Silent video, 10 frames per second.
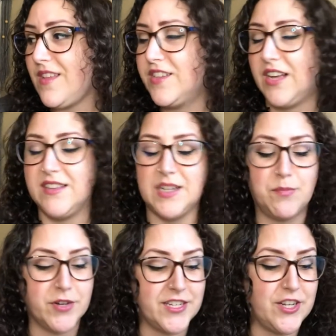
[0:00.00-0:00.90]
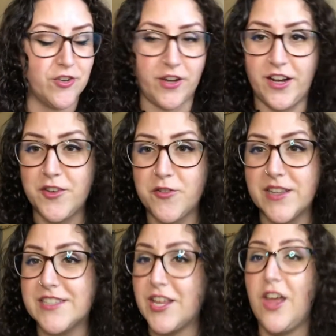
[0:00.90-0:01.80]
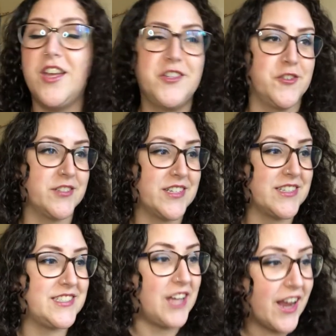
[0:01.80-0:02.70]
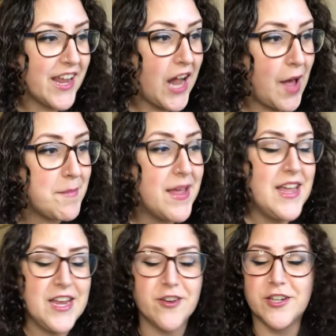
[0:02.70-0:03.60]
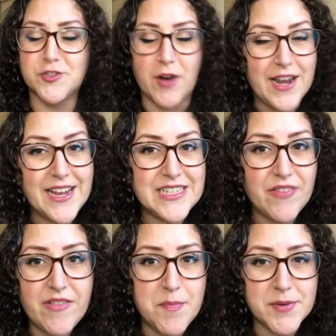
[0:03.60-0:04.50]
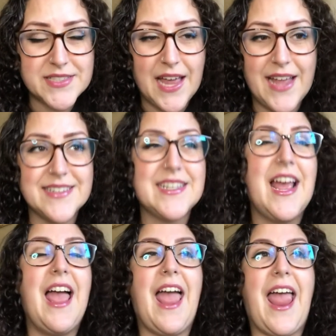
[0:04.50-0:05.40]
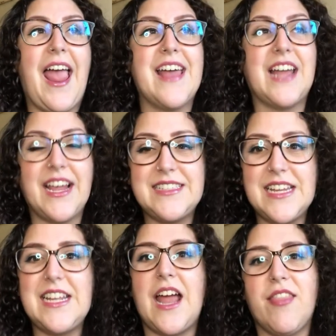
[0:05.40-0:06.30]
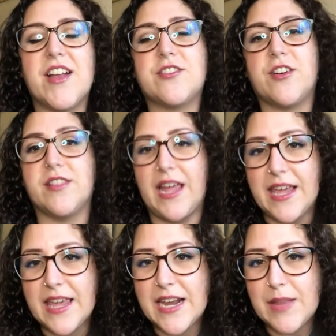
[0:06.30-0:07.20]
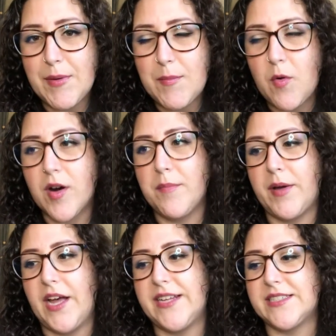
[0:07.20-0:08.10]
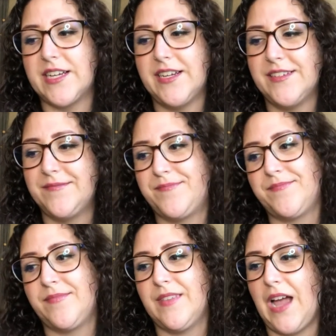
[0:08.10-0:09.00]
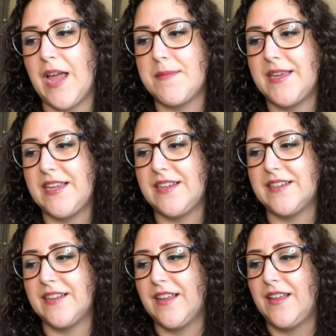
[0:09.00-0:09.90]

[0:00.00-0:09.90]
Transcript: So I was like, Brittney, you're gonna do this. You're just gonna suck it up and you're gonna try to get to 50%. And I did, and then I started liking it a little bit more, but I mean,